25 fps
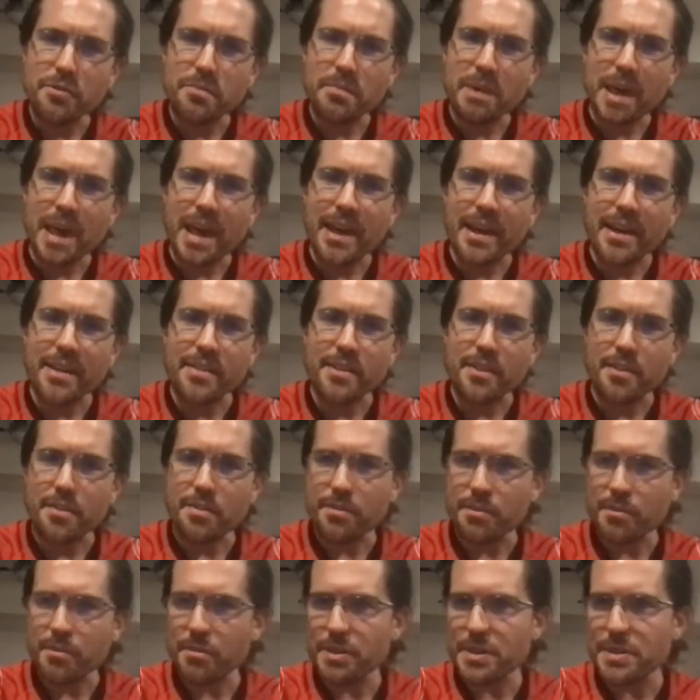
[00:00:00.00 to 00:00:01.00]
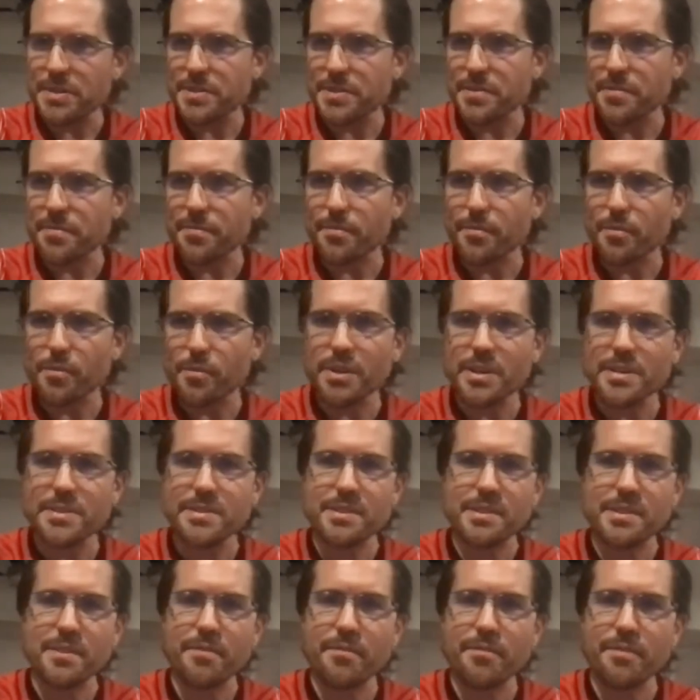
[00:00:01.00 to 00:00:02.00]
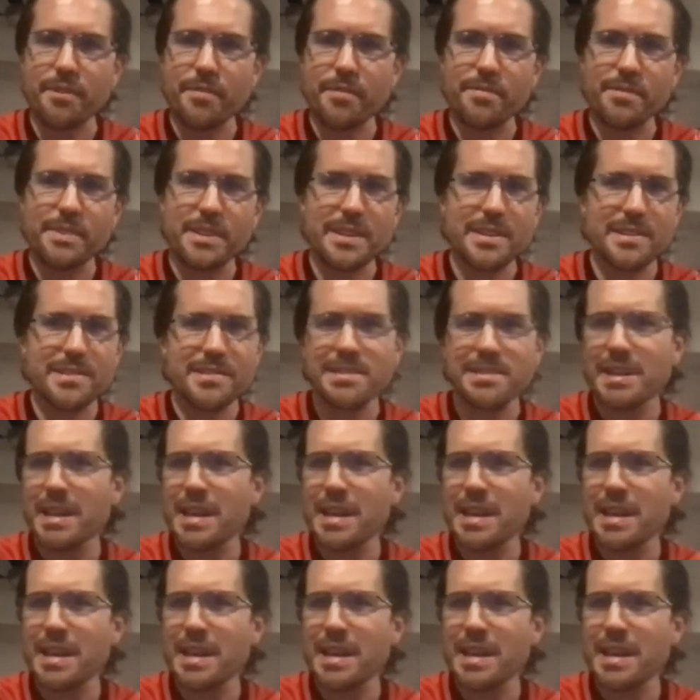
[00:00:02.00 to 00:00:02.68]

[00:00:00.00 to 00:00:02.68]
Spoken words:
back in the 30s, the 40s, and the 50s.